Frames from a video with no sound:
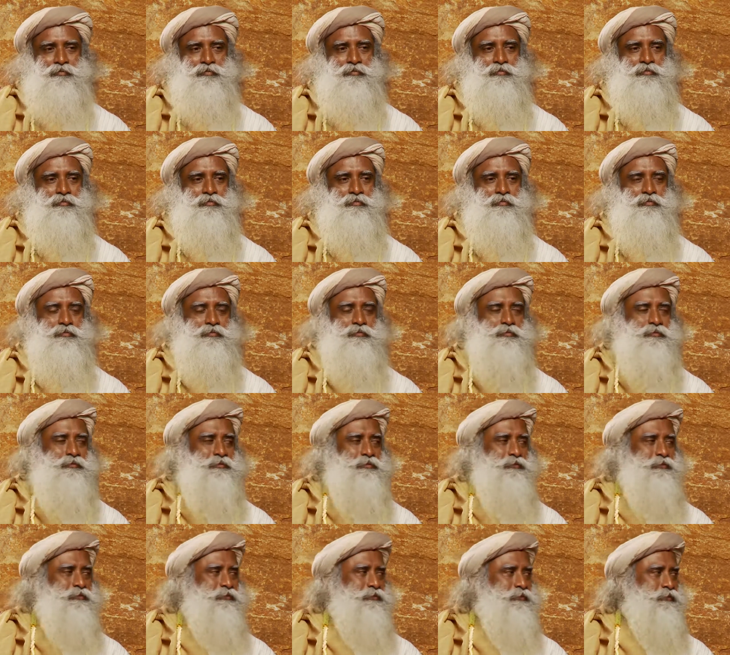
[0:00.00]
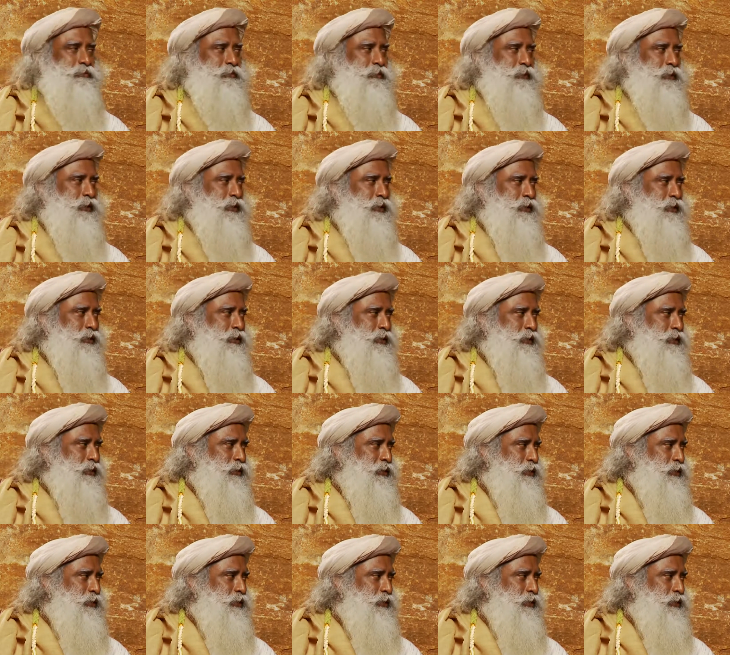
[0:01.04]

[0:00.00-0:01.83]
Nobody speaks.